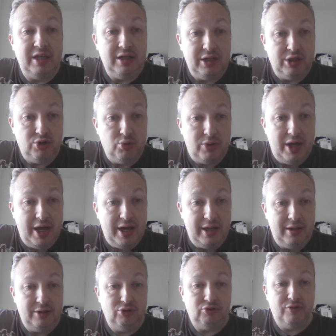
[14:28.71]
hit in the UK.
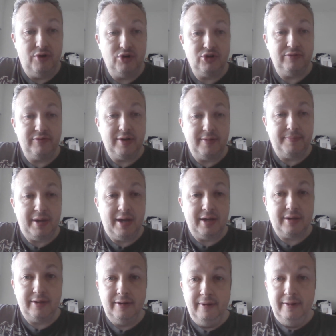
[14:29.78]
His version of Get Back.